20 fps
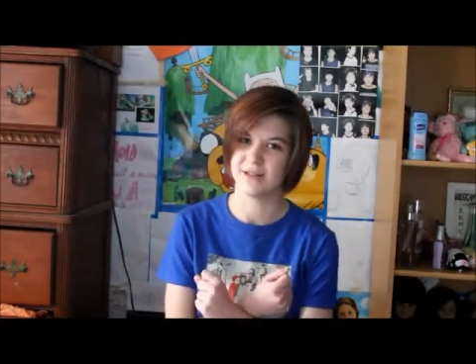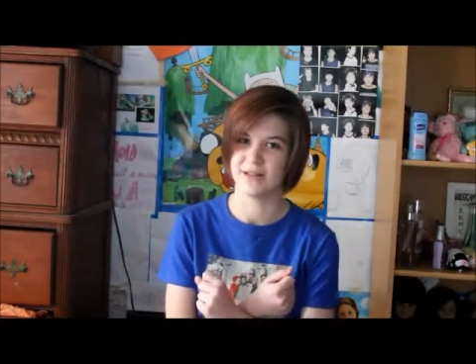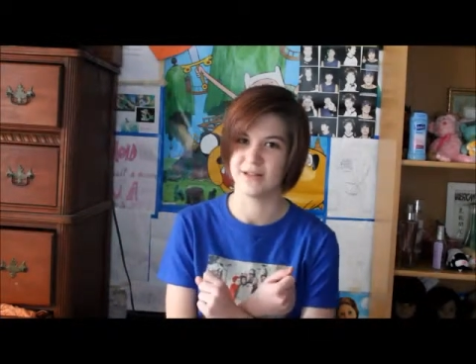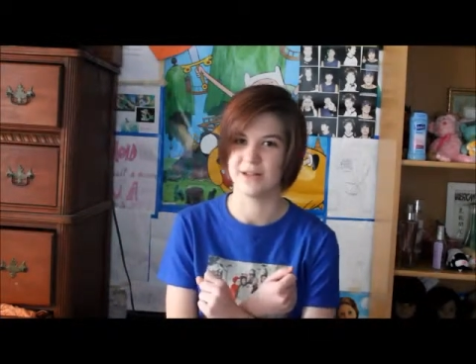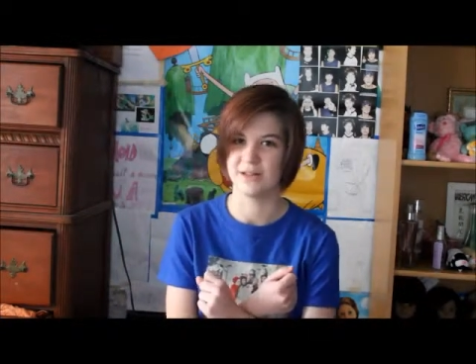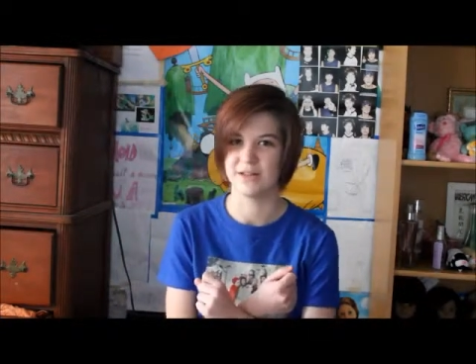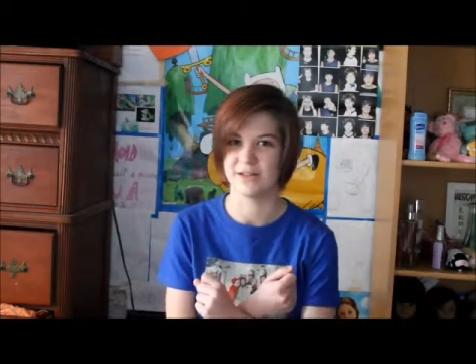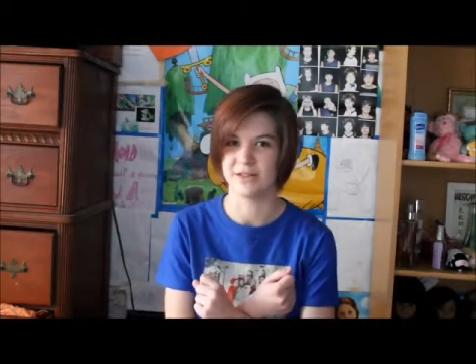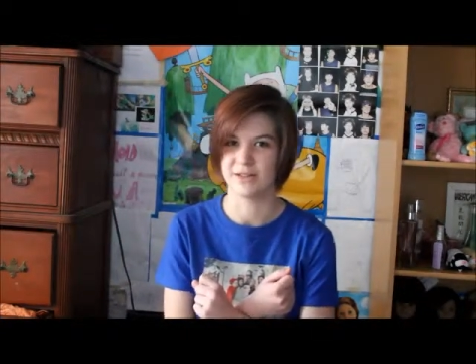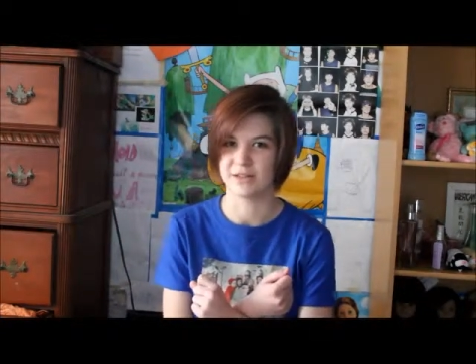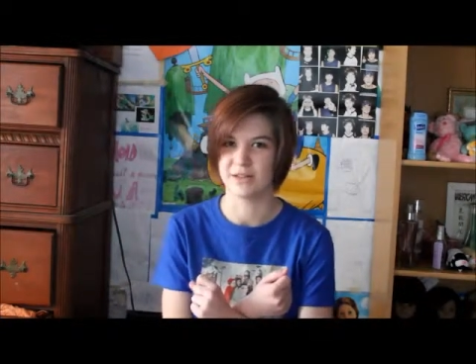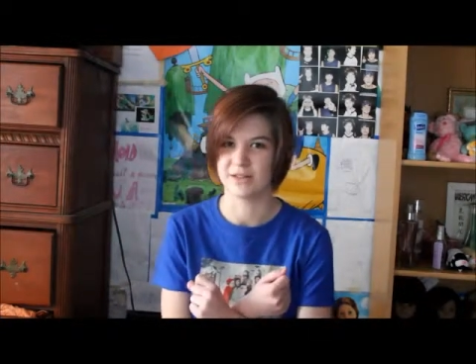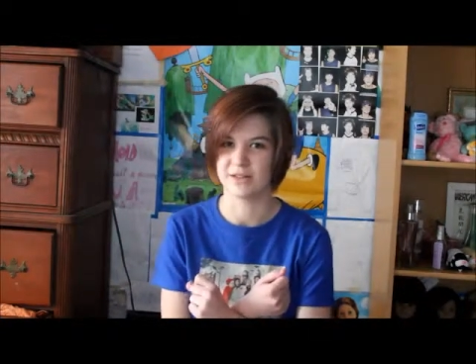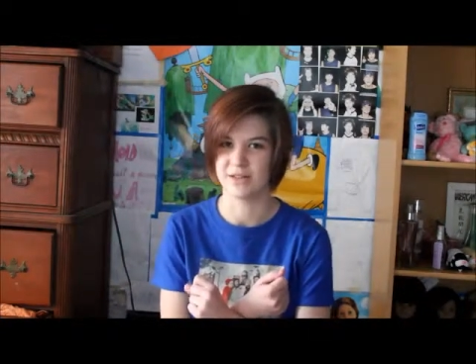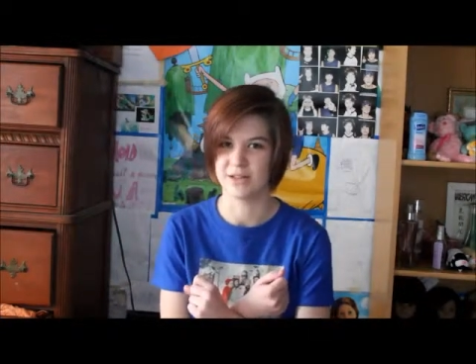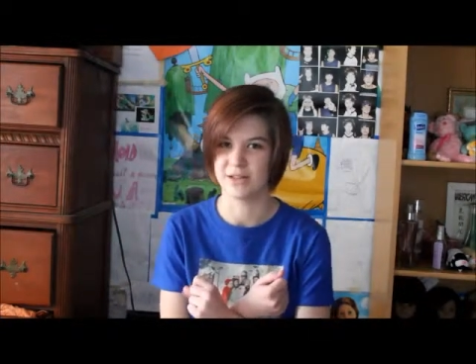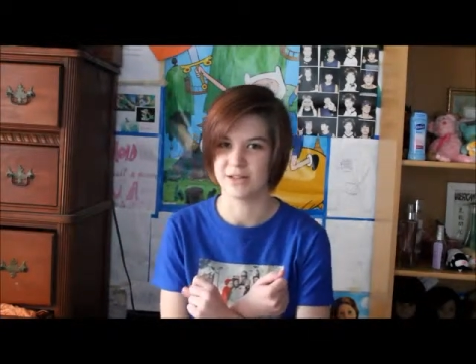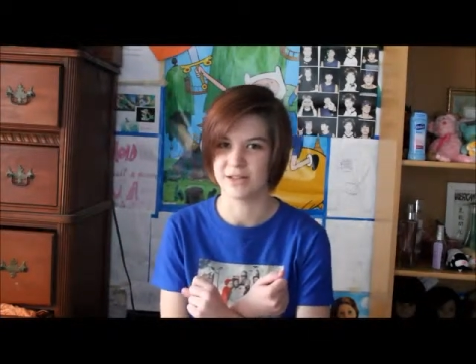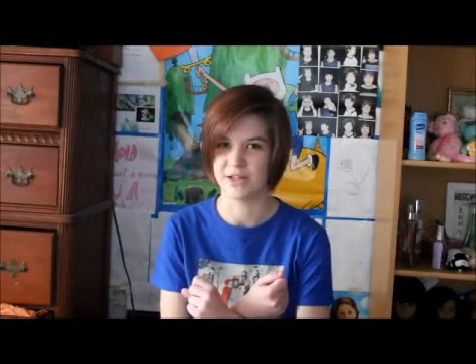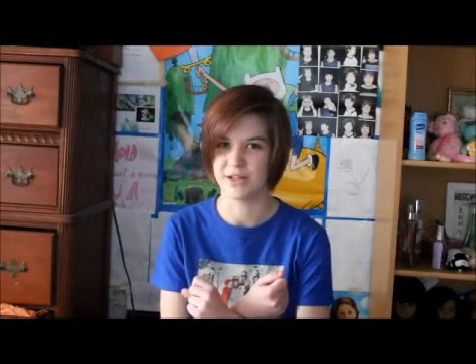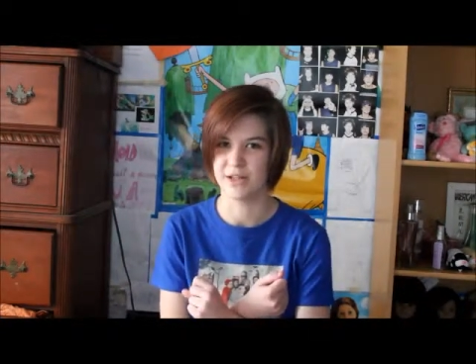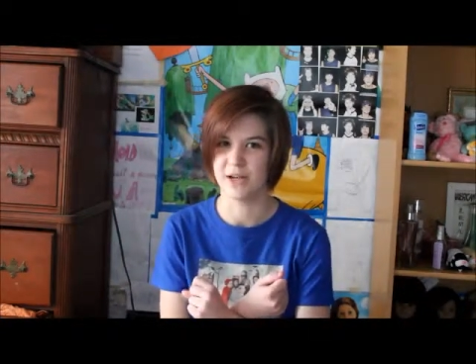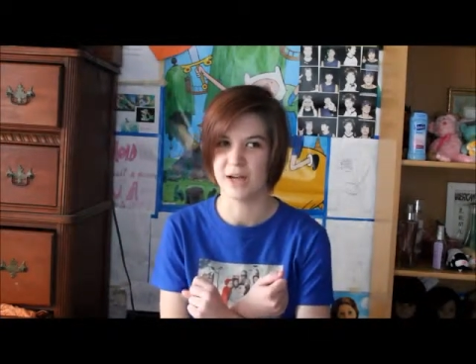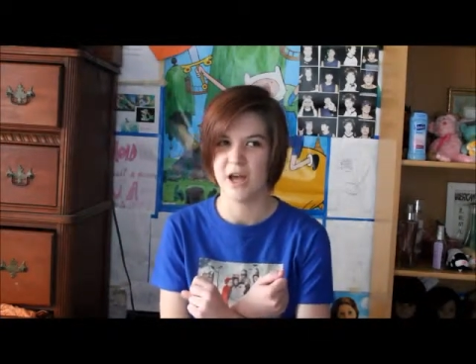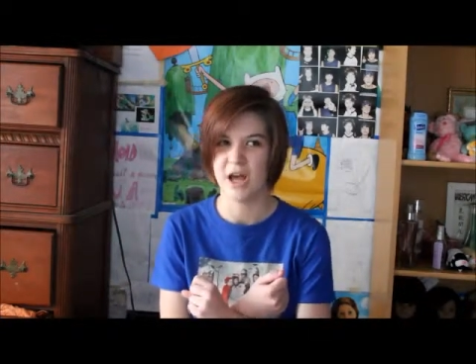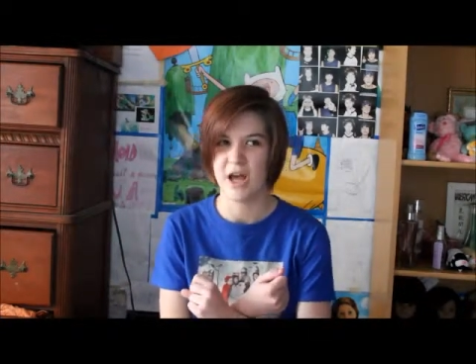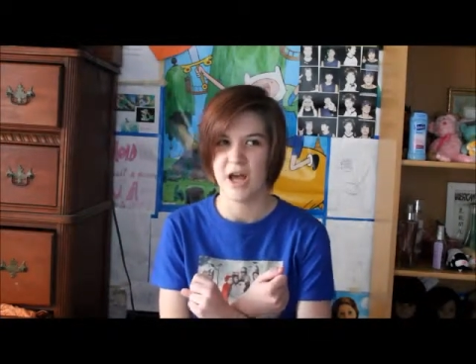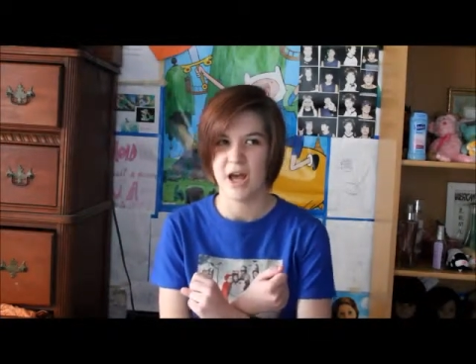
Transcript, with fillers: in Hunter x Hunter,